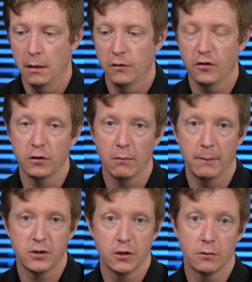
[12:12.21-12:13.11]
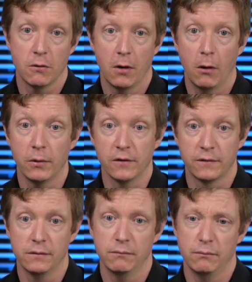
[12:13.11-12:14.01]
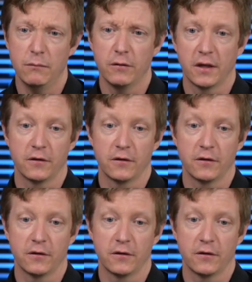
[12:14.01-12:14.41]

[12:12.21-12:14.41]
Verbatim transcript: So you want to be sure you're always, music